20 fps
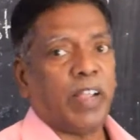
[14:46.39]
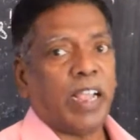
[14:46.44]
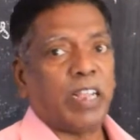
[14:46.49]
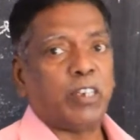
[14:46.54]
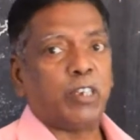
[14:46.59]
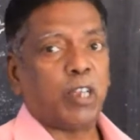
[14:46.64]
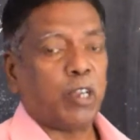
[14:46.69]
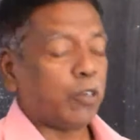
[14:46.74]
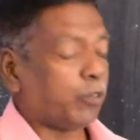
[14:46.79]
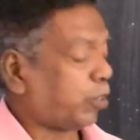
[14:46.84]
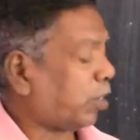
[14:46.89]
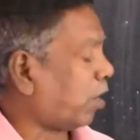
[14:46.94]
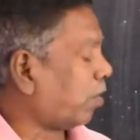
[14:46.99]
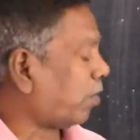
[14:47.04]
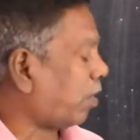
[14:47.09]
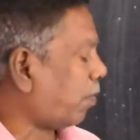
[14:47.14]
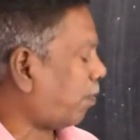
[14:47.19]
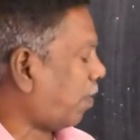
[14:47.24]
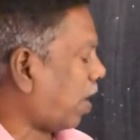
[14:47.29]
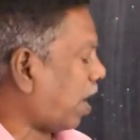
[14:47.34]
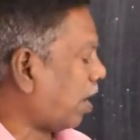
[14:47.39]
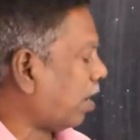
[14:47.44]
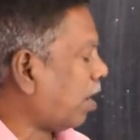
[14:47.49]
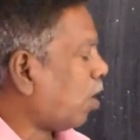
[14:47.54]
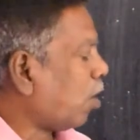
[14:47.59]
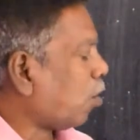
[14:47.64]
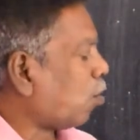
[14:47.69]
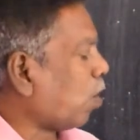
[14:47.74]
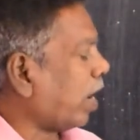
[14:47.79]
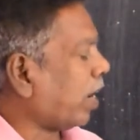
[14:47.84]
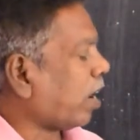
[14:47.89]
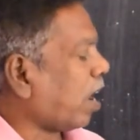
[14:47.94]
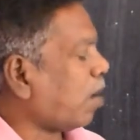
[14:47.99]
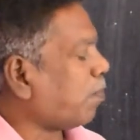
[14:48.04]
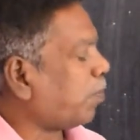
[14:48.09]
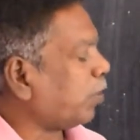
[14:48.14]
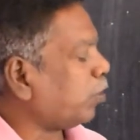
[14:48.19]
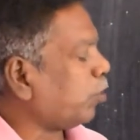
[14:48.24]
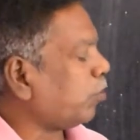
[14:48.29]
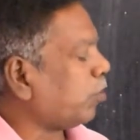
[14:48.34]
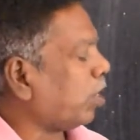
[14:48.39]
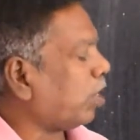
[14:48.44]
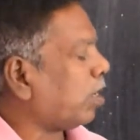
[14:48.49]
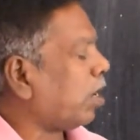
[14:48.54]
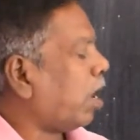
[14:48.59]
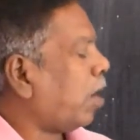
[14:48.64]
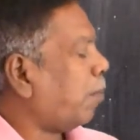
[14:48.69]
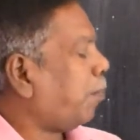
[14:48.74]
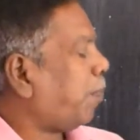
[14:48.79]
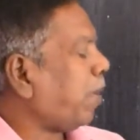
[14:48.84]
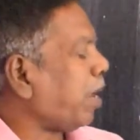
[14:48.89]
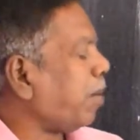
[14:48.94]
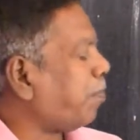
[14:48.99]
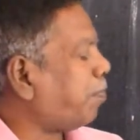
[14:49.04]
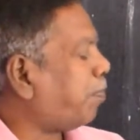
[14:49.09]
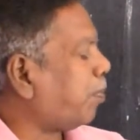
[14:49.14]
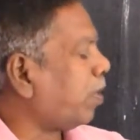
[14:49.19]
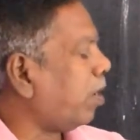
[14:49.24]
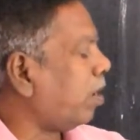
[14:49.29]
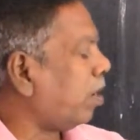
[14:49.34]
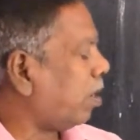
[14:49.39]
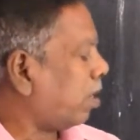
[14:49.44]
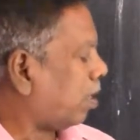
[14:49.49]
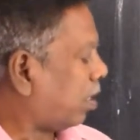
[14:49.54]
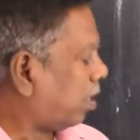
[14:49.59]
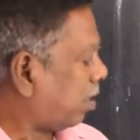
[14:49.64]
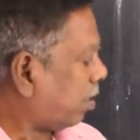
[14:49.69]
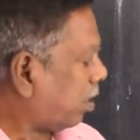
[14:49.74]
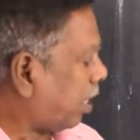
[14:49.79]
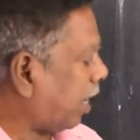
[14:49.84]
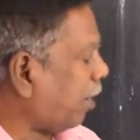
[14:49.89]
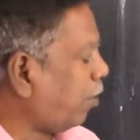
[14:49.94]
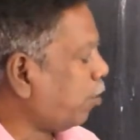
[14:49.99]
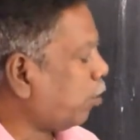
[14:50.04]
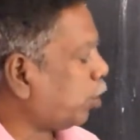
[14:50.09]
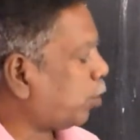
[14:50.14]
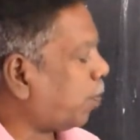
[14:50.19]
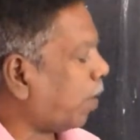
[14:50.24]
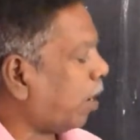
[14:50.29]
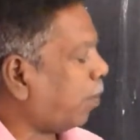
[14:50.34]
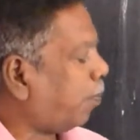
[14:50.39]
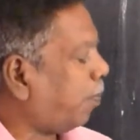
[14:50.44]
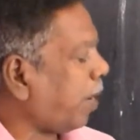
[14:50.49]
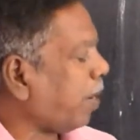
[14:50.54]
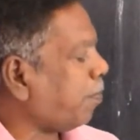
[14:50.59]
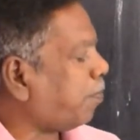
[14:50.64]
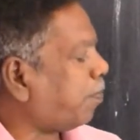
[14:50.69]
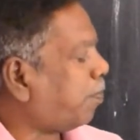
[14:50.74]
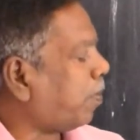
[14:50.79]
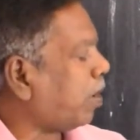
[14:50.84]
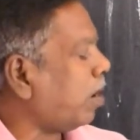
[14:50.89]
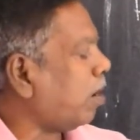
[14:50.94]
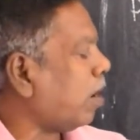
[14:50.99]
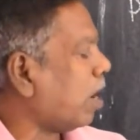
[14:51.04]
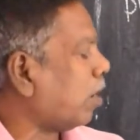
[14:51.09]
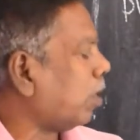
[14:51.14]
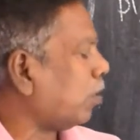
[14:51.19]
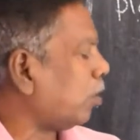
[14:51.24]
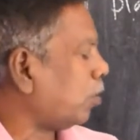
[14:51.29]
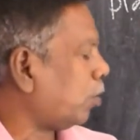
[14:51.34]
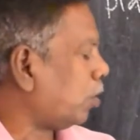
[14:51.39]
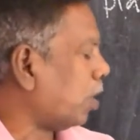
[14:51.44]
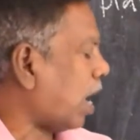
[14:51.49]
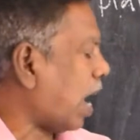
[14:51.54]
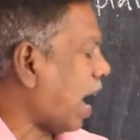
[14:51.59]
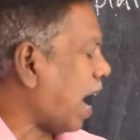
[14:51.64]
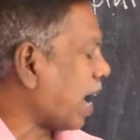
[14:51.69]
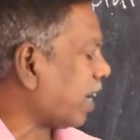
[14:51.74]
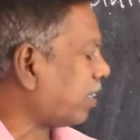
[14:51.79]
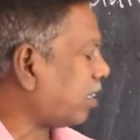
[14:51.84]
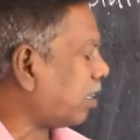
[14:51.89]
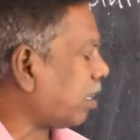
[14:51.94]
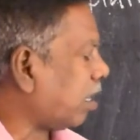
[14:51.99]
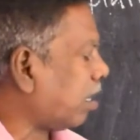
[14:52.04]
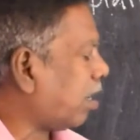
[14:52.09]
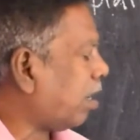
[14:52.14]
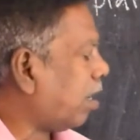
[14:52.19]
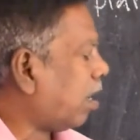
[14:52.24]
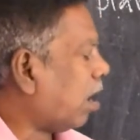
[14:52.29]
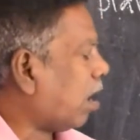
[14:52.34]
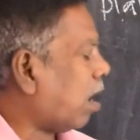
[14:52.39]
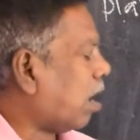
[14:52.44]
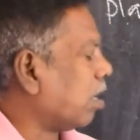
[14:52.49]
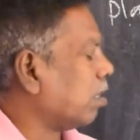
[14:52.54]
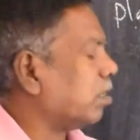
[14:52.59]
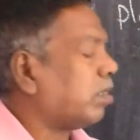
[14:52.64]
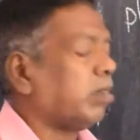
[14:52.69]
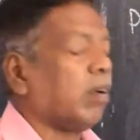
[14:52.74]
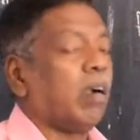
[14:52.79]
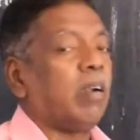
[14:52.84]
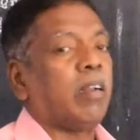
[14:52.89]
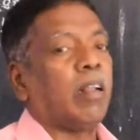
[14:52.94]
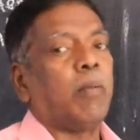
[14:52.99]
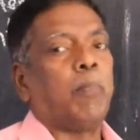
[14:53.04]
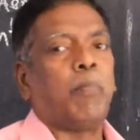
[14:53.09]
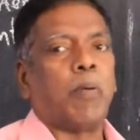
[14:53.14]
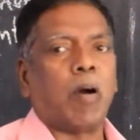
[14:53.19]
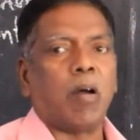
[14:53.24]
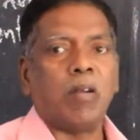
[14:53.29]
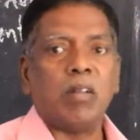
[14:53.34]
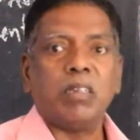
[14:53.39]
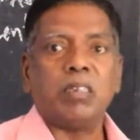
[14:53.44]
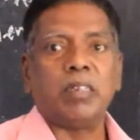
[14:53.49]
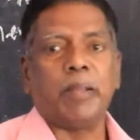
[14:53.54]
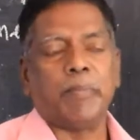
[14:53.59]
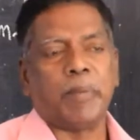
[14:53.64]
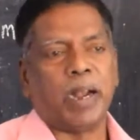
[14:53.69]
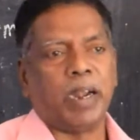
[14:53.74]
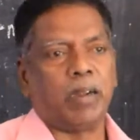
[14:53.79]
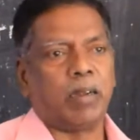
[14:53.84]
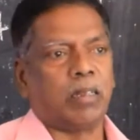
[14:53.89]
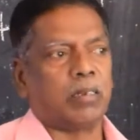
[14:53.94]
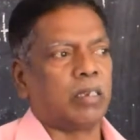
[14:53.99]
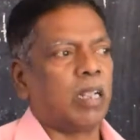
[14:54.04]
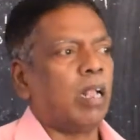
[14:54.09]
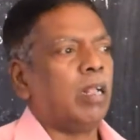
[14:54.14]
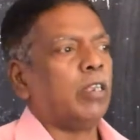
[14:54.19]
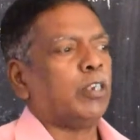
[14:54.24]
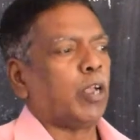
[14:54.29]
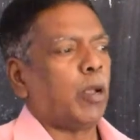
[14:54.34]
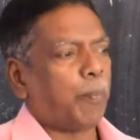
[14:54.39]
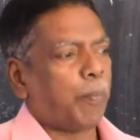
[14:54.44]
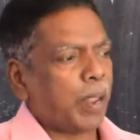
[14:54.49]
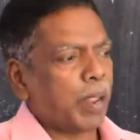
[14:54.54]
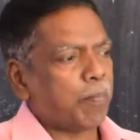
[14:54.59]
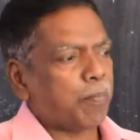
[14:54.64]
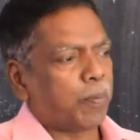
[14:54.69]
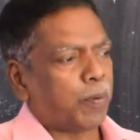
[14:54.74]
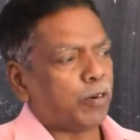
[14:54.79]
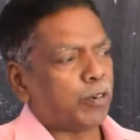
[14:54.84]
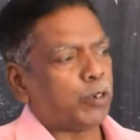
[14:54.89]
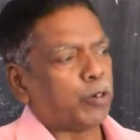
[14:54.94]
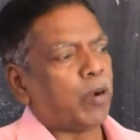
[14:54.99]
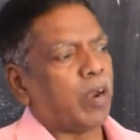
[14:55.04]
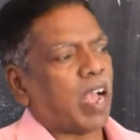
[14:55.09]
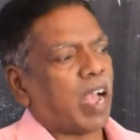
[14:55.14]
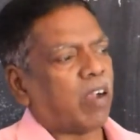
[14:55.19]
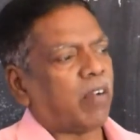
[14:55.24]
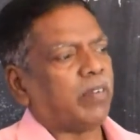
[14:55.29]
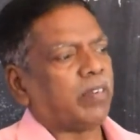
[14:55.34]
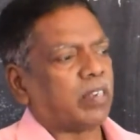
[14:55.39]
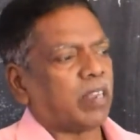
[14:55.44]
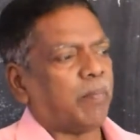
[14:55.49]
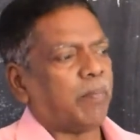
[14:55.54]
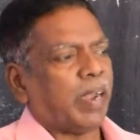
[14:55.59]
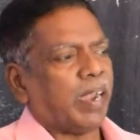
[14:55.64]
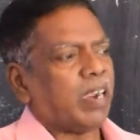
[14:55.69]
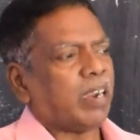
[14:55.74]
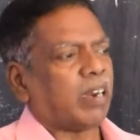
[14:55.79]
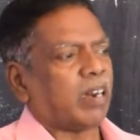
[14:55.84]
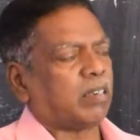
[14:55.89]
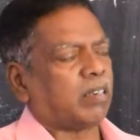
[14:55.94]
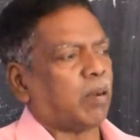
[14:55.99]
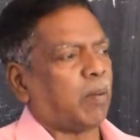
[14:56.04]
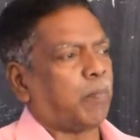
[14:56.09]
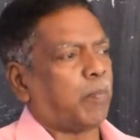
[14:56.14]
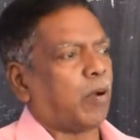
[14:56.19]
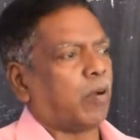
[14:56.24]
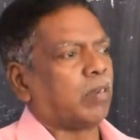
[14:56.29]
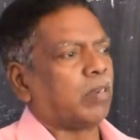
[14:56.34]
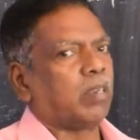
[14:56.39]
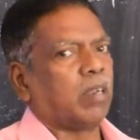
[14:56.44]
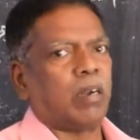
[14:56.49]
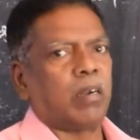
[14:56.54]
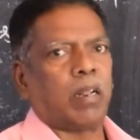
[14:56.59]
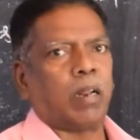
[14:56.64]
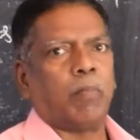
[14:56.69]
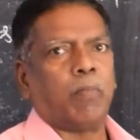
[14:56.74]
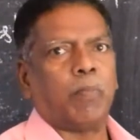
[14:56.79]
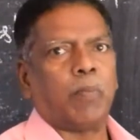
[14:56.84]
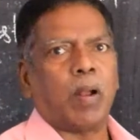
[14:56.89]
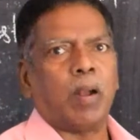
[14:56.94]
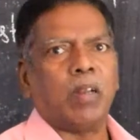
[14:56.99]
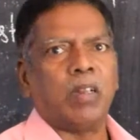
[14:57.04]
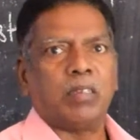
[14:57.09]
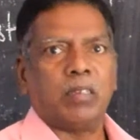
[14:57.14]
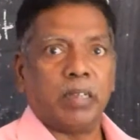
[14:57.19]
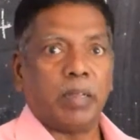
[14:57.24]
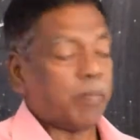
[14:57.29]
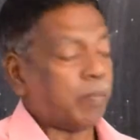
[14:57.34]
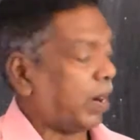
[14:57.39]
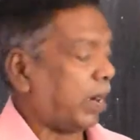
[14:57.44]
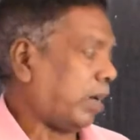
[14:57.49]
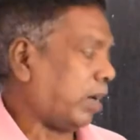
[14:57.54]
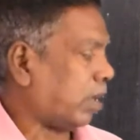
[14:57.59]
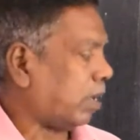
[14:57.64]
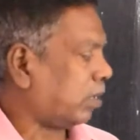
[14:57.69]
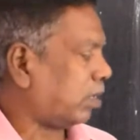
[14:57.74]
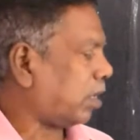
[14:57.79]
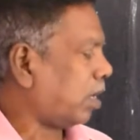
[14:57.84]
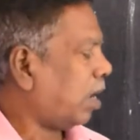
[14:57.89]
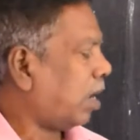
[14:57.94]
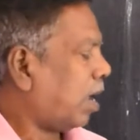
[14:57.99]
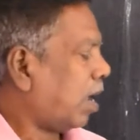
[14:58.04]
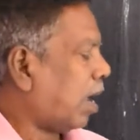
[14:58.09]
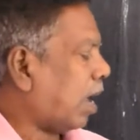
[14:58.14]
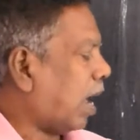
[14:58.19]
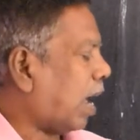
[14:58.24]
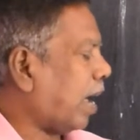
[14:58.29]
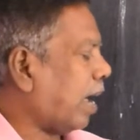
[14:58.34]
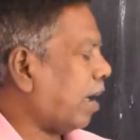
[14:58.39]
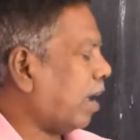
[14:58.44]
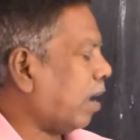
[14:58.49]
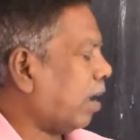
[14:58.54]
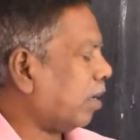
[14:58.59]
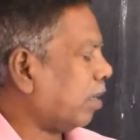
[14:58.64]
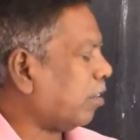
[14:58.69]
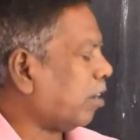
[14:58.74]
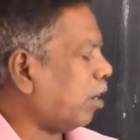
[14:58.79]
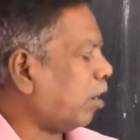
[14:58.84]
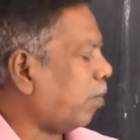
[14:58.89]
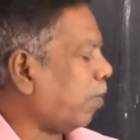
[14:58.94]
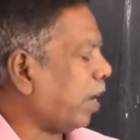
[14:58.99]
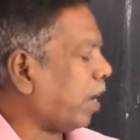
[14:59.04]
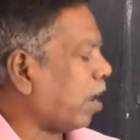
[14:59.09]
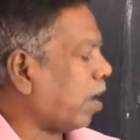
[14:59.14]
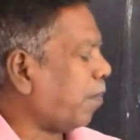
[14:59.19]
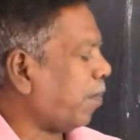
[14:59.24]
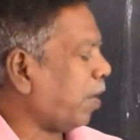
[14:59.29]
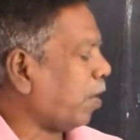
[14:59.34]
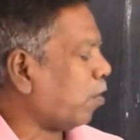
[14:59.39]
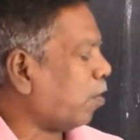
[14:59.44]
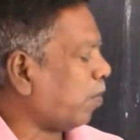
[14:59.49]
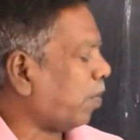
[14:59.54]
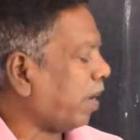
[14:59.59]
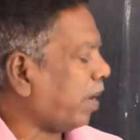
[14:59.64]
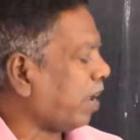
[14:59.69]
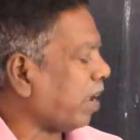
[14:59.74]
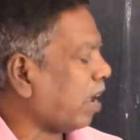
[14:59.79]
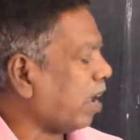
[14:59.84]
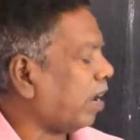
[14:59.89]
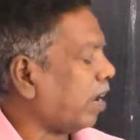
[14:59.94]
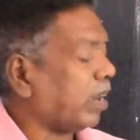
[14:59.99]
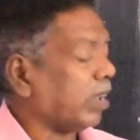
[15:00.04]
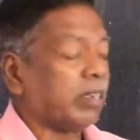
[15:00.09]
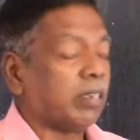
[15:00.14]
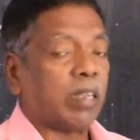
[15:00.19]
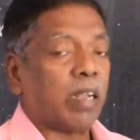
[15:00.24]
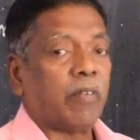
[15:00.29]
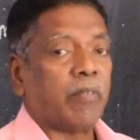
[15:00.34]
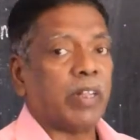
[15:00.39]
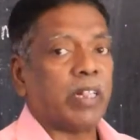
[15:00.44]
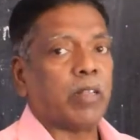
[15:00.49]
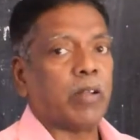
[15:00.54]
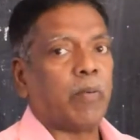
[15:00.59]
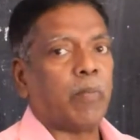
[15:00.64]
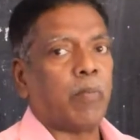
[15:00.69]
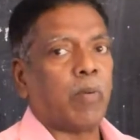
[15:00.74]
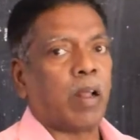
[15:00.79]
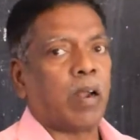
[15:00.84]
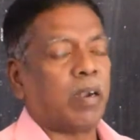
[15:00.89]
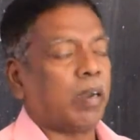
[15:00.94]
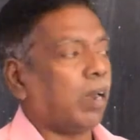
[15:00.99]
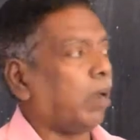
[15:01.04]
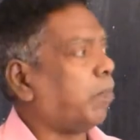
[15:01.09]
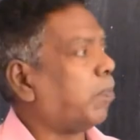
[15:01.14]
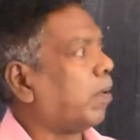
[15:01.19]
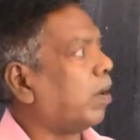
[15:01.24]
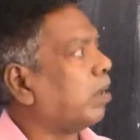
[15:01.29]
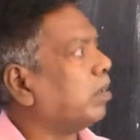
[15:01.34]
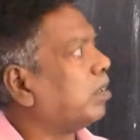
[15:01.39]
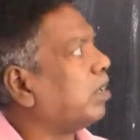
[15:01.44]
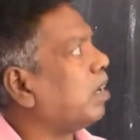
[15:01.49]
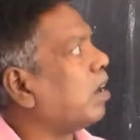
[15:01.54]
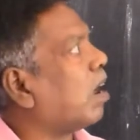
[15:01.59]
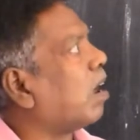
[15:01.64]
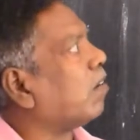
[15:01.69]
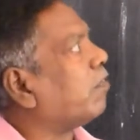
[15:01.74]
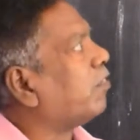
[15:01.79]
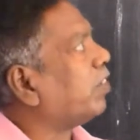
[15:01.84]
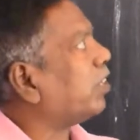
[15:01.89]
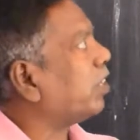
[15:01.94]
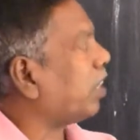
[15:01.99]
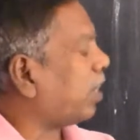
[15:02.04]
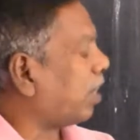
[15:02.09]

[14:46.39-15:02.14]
of execution of the plan. Quite opposite that people inducement, people act on certain policy matters. So people should have some interest upon certain policy matters, and that will be coming over here. It is with the monetary policy or